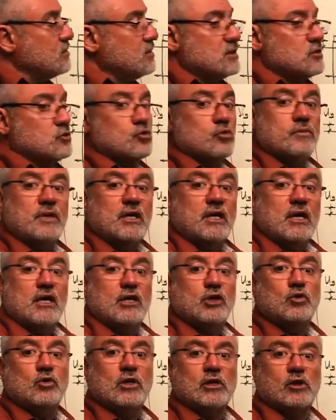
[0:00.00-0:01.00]
this to be
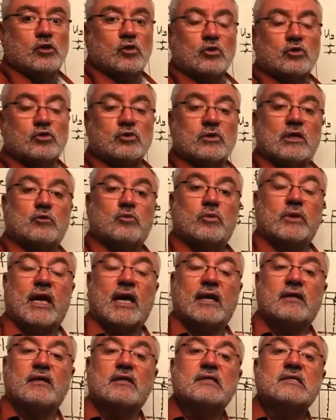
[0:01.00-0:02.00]
a unit load, so that we
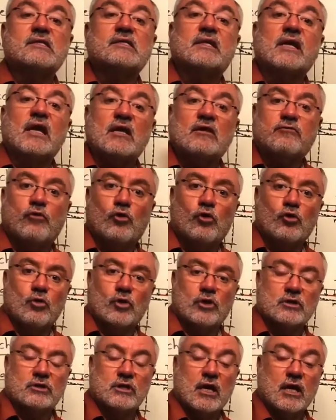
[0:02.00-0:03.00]
can
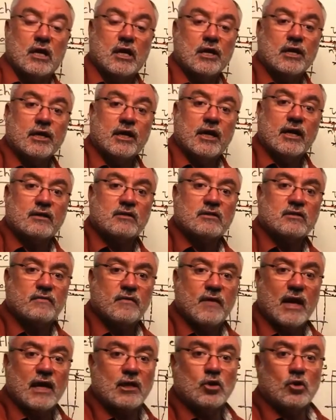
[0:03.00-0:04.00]
straightforward get the
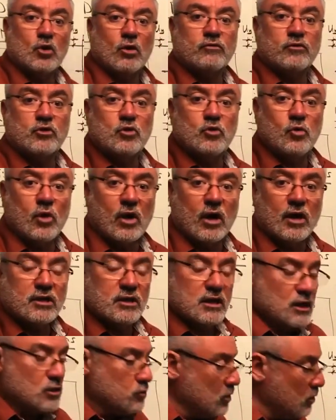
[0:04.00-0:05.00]
value of Uy
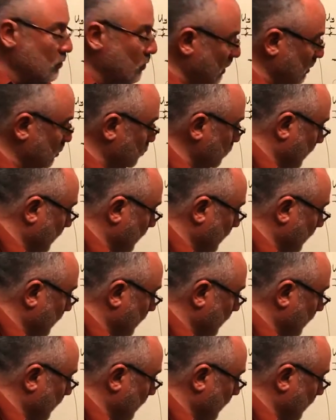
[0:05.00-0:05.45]
that we want to